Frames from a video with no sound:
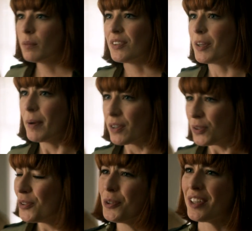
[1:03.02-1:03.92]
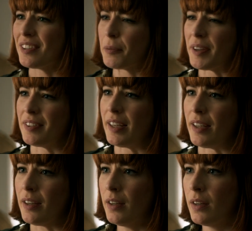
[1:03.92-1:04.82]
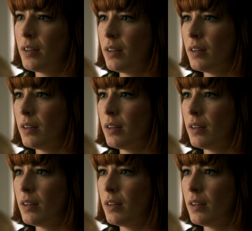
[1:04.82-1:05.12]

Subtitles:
subliminal amount of green color cast,